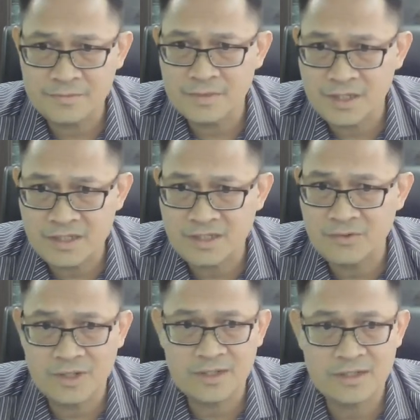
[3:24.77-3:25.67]
easy
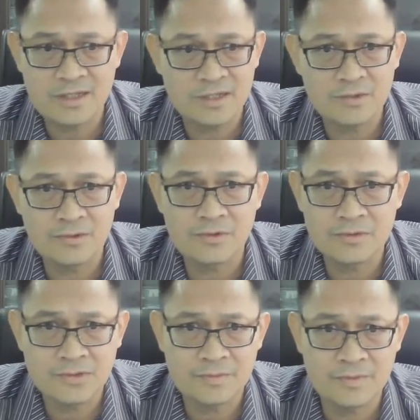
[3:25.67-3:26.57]
one that you
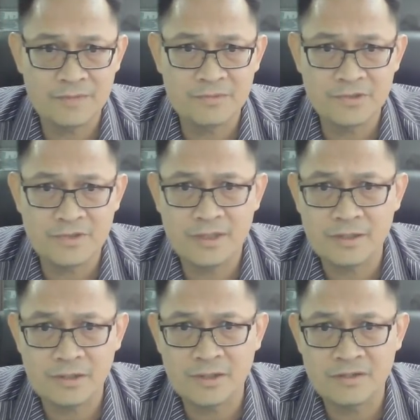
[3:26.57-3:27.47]
should be able to tell.
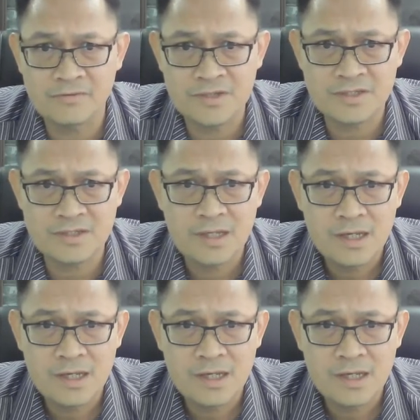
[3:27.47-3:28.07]
Not the first.